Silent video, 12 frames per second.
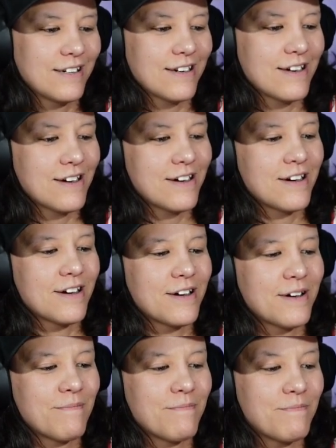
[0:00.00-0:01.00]

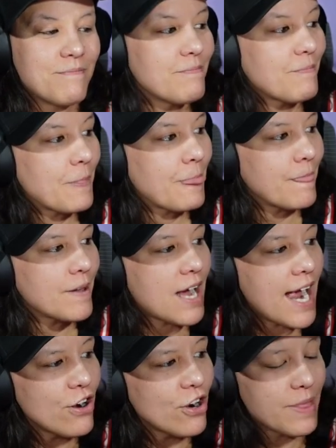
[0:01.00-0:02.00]
Um,
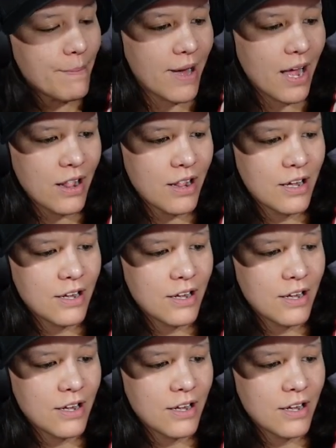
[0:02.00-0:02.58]
I heard the bell.